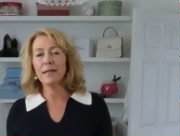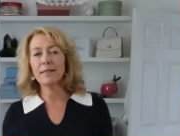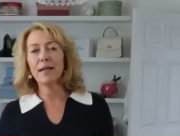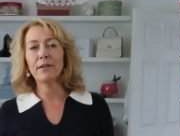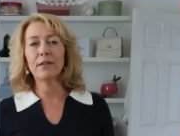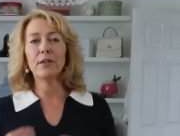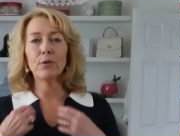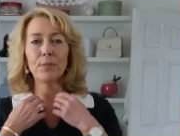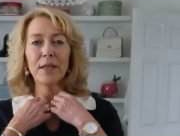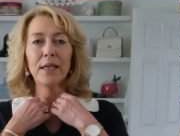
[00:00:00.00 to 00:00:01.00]
that down a
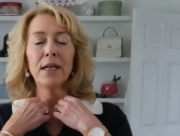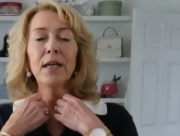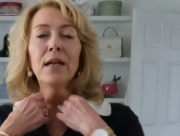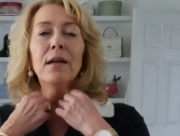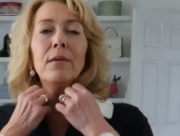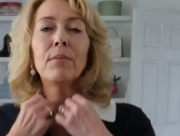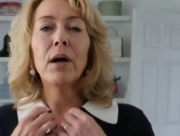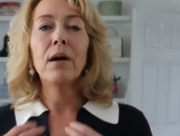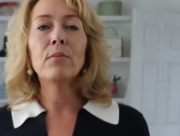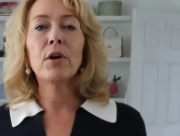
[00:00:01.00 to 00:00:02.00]
little bit, but I'm